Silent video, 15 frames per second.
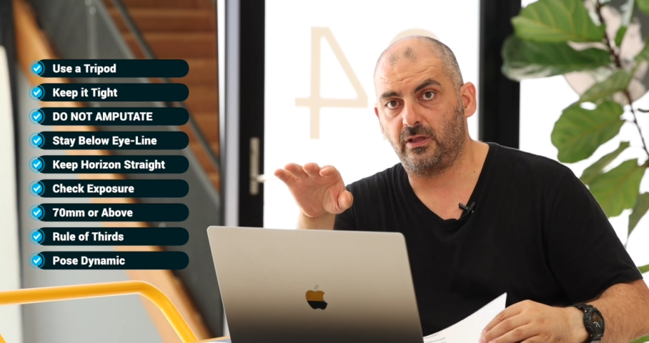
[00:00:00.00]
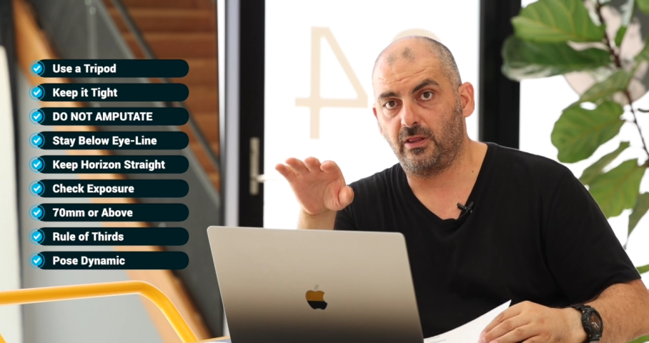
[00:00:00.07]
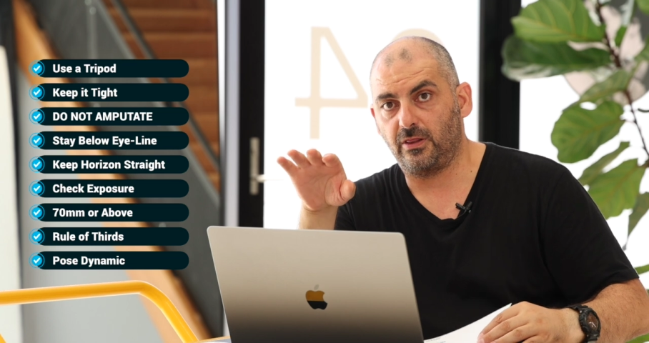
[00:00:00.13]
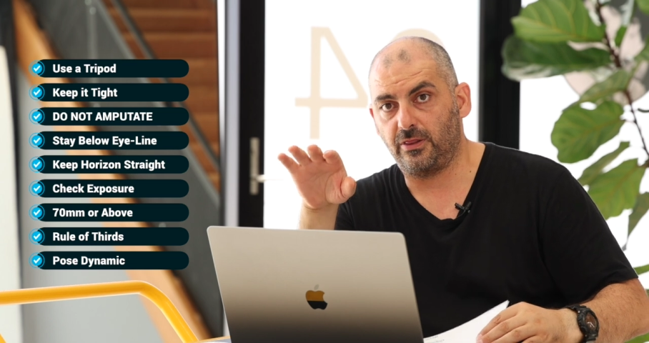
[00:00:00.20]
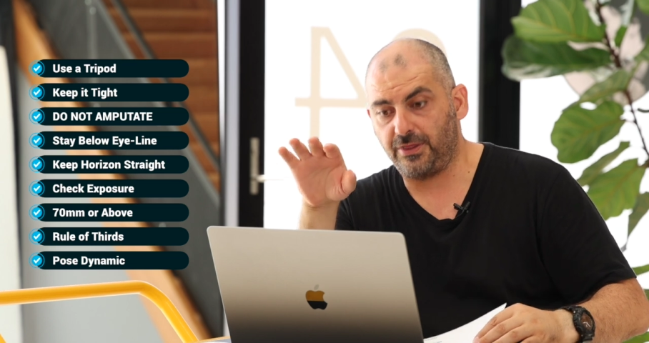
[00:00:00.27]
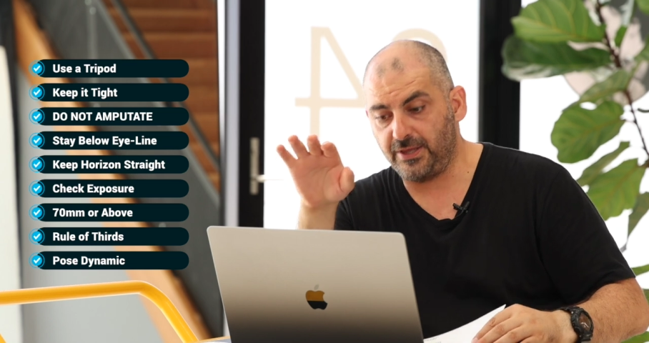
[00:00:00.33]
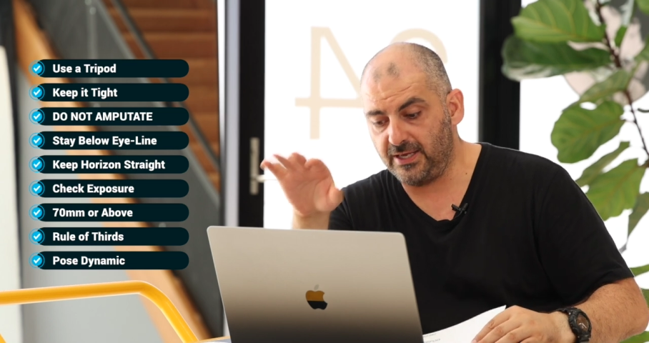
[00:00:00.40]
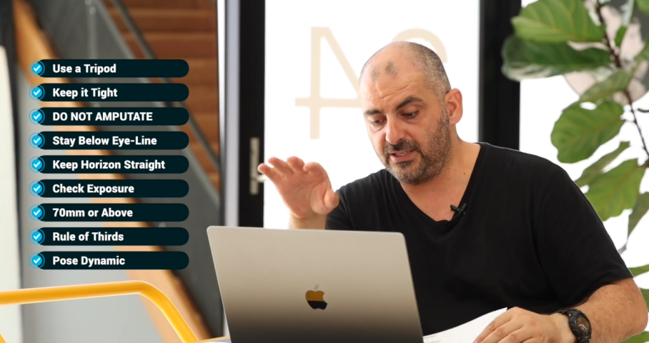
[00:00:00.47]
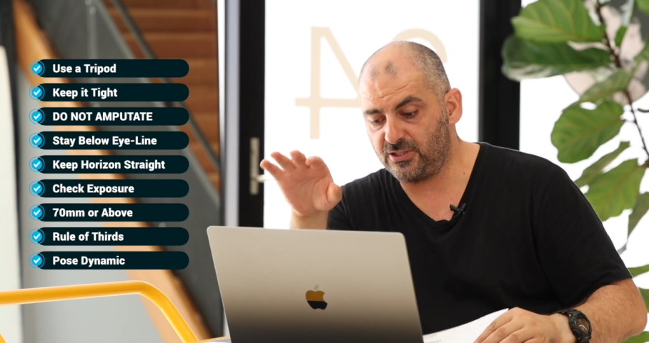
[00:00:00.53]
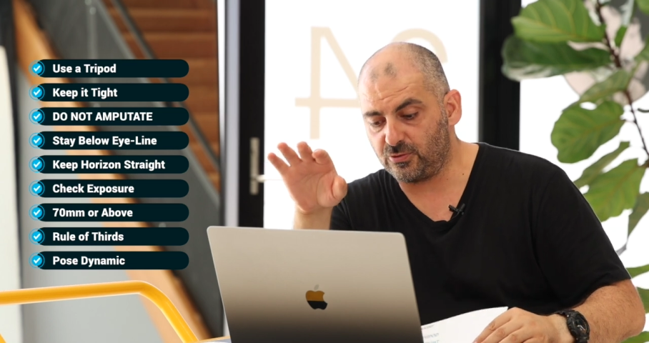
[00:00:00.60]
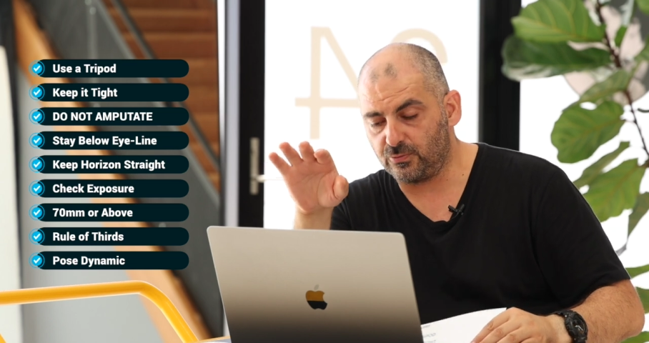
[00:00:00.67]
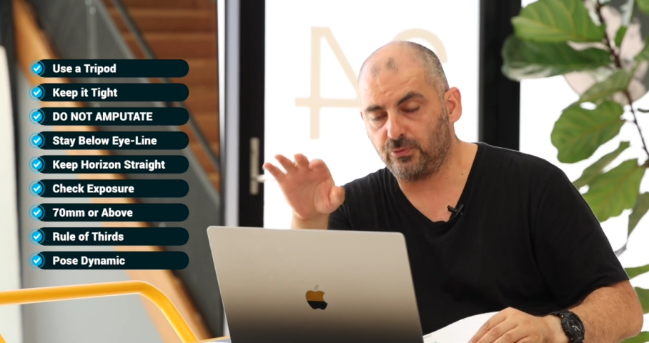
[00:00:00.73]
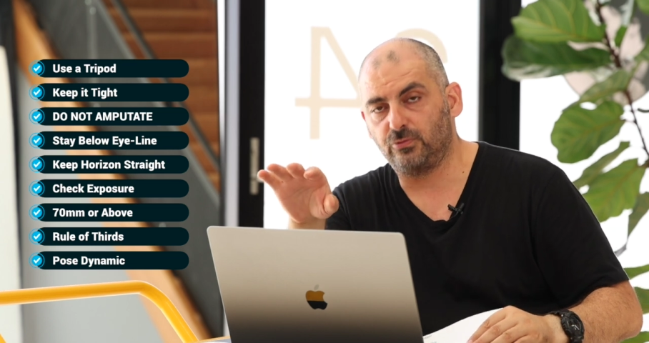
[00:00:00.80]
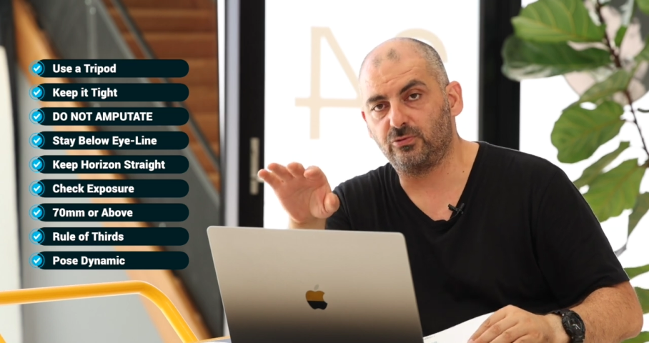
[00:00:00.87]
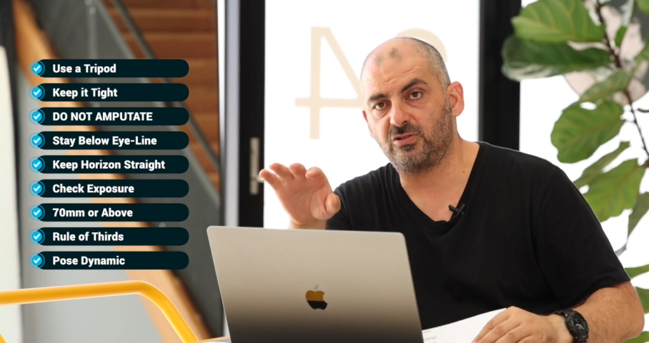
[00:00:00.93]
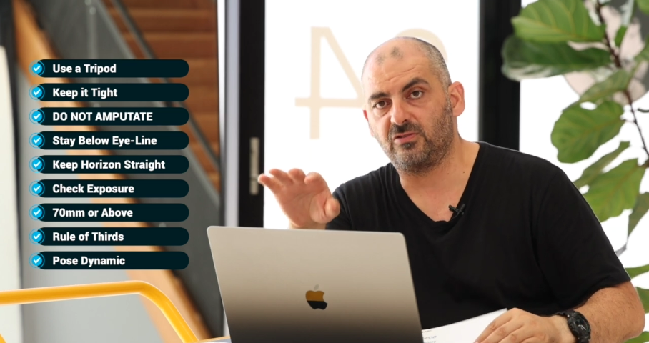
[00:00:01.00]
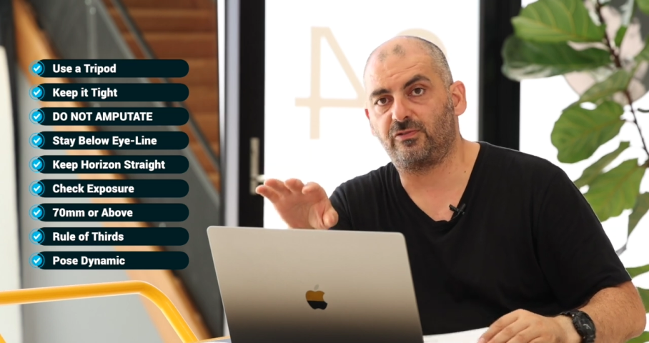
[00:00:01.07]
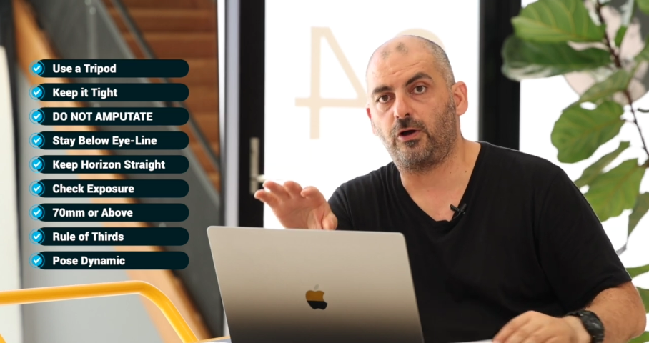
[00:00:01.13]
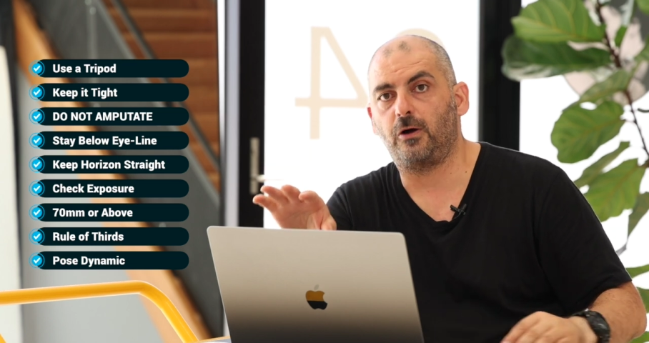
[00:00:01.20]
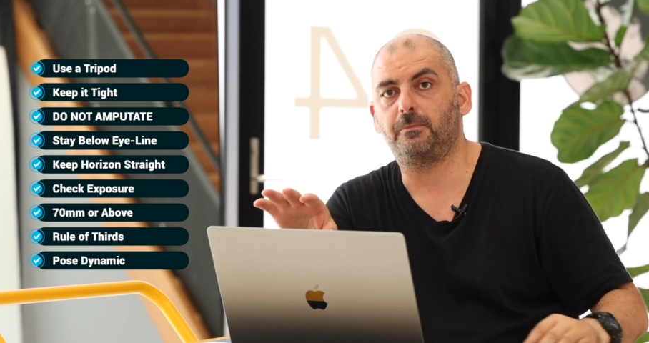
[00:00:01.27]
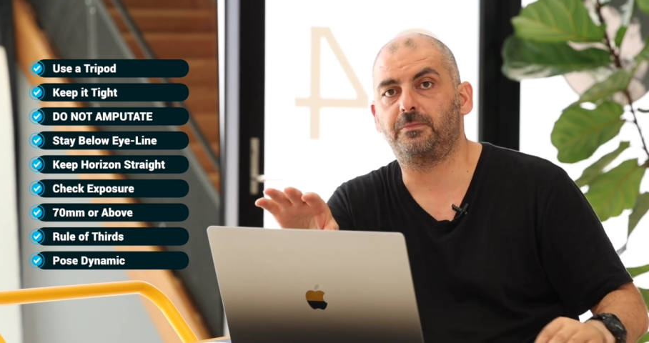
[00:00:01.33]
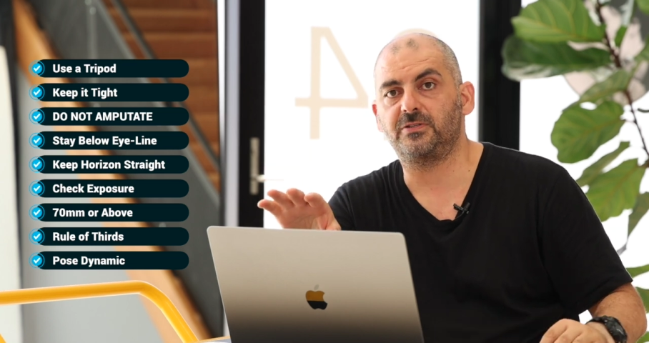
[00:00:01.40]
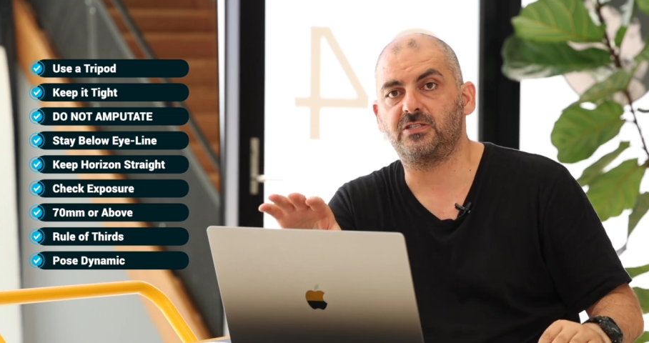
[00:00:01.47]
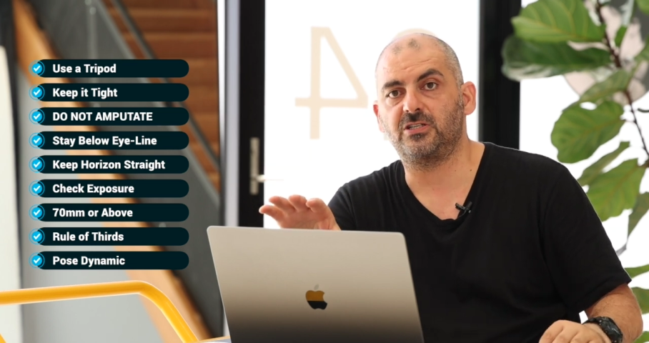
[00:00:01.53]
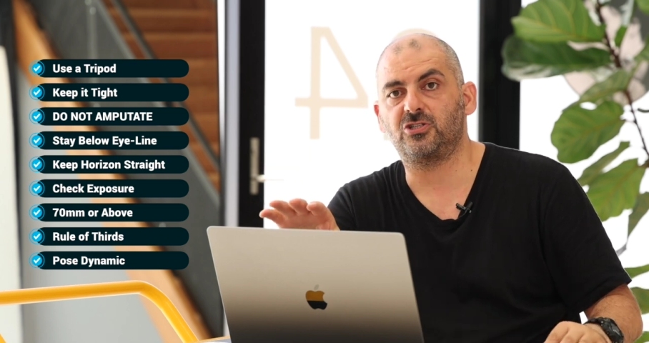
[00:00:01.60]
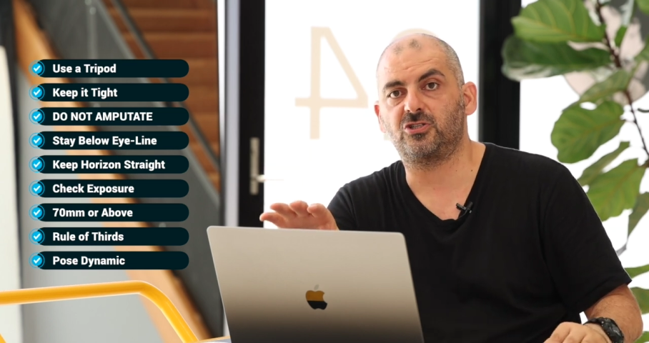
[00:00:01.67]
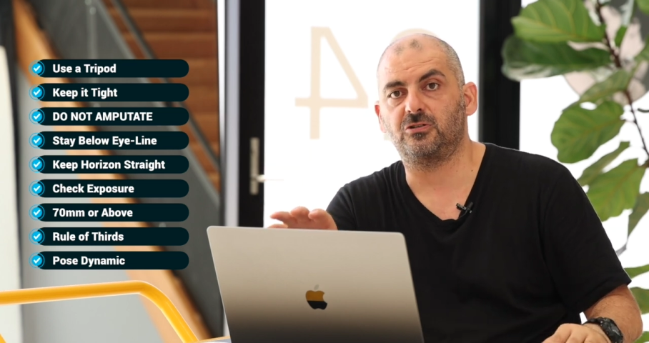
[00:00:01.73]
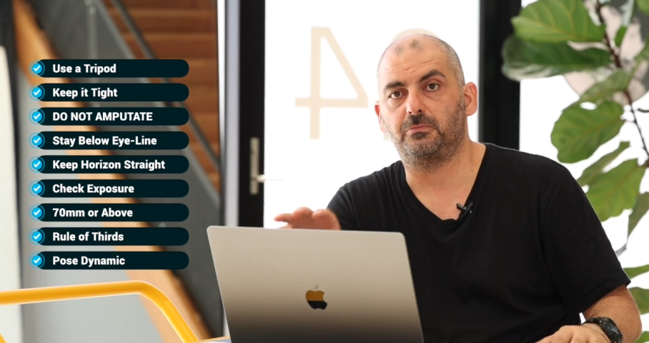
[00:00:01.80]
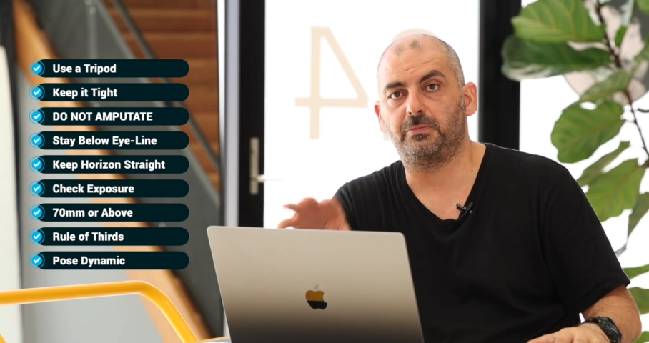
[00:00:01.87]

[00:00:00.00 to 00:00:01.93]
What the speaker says: these rules of composition